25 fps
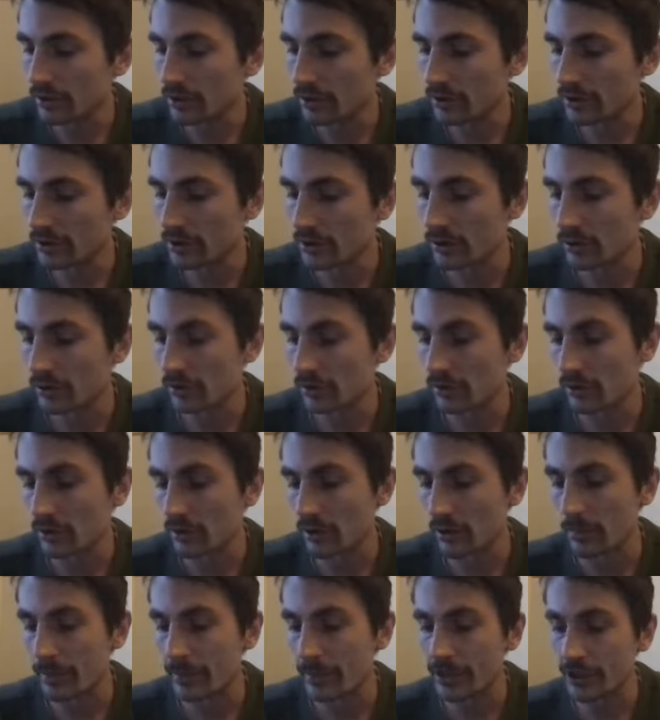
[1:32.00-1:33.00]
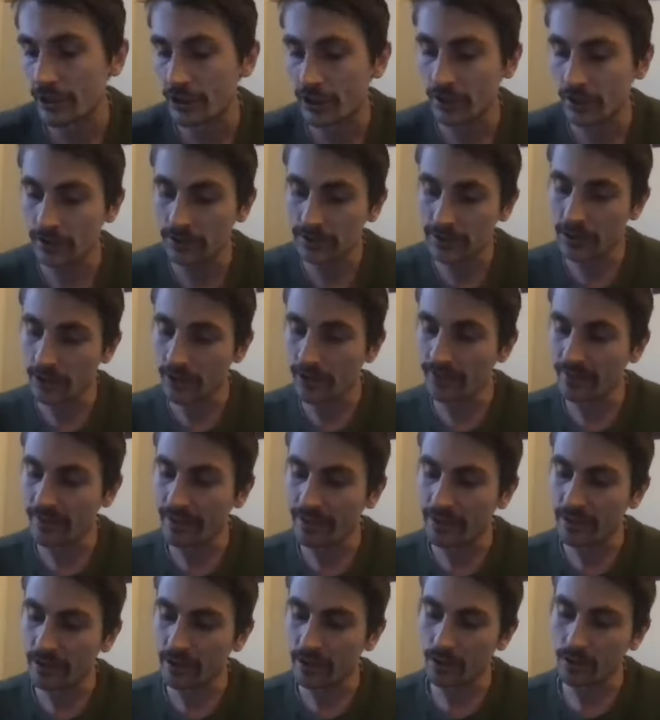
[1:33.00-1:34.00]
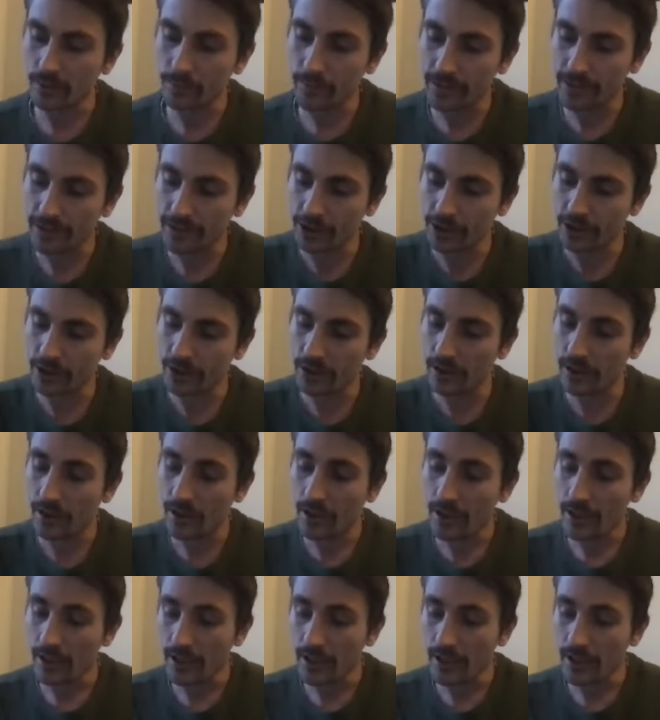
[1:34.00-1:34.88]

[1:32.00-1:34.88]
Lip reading: school competition, screenwriter competition,